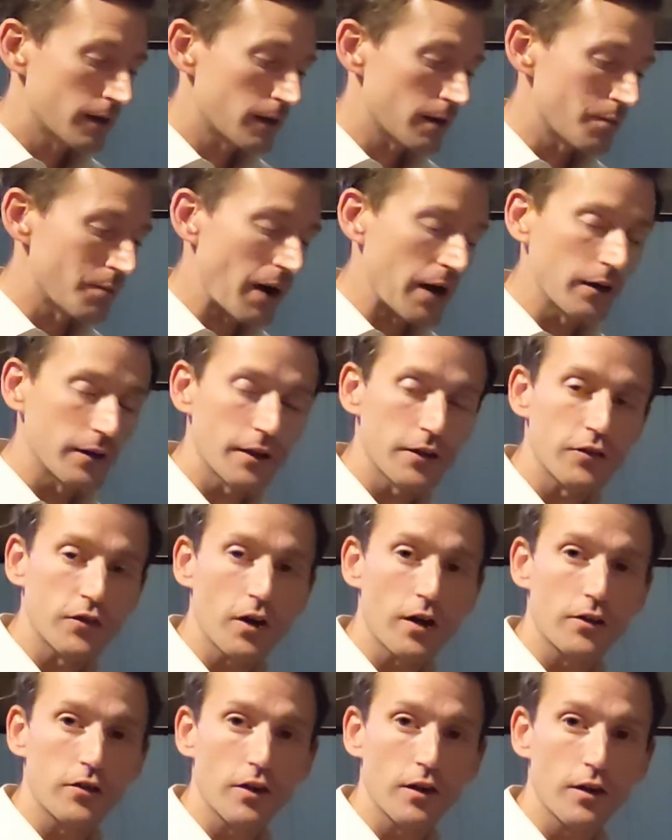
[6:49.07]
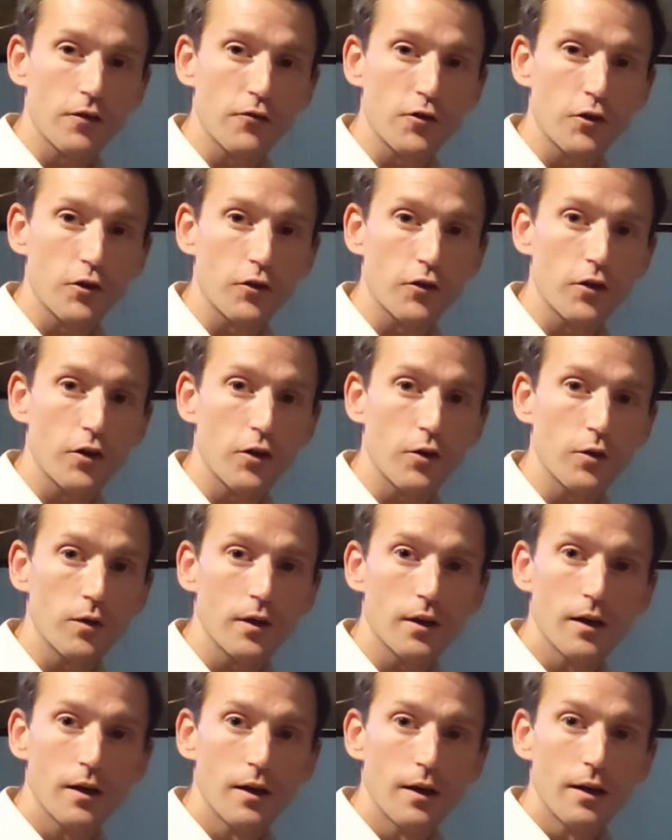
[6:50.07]
The melody starts on the 1st
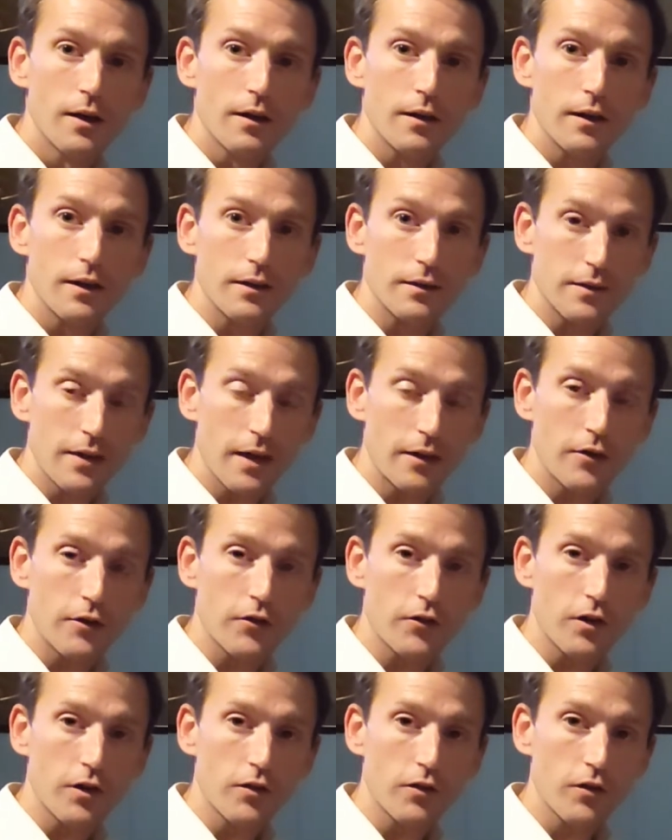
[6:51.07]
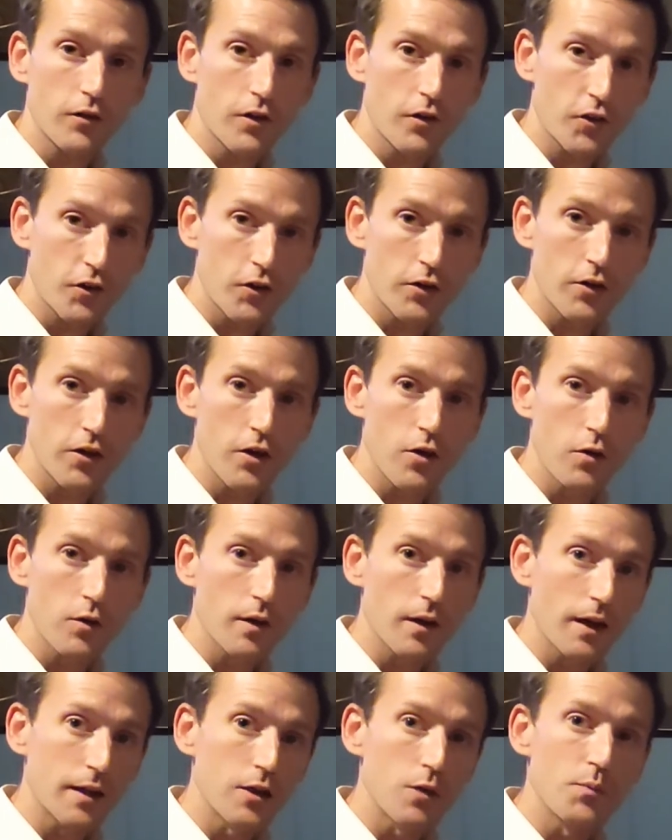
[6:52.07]
note, the tenor starts on the 3rd
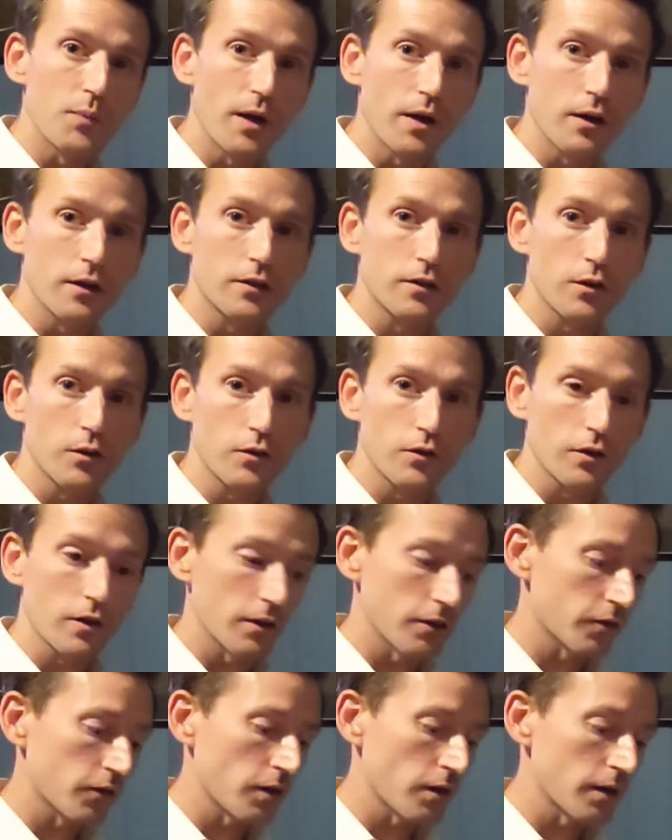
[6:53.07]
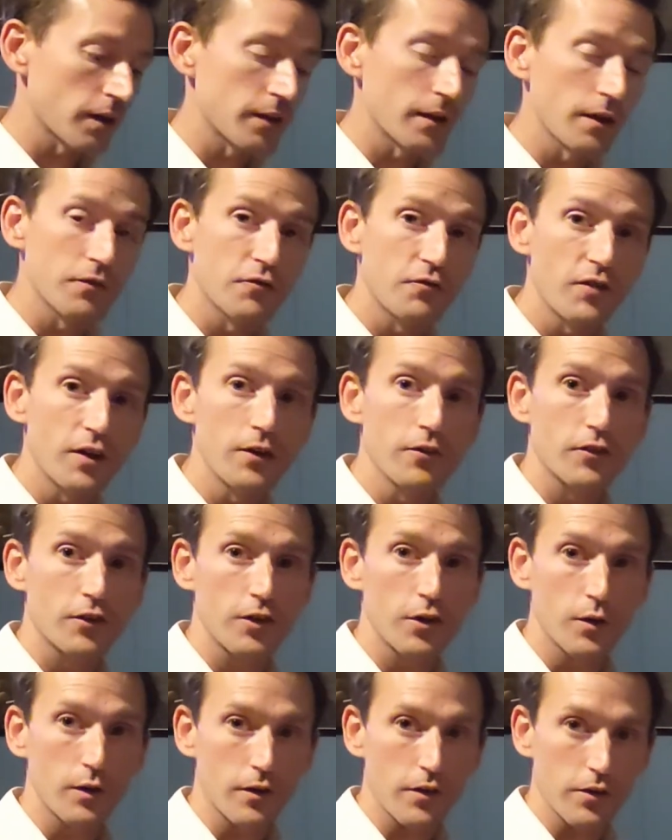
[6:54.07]
note, and the baritone's going to start on the
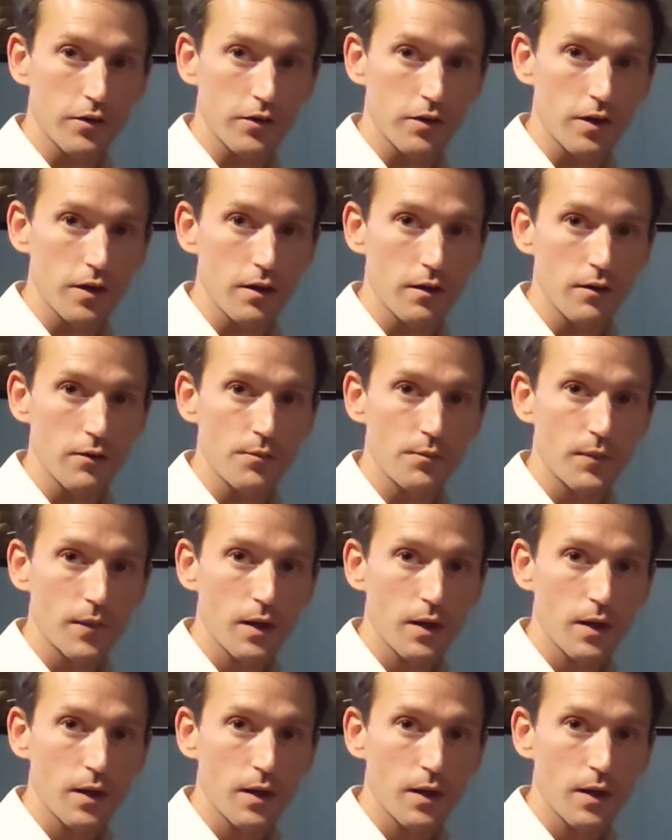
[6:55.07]
5th note of the scale.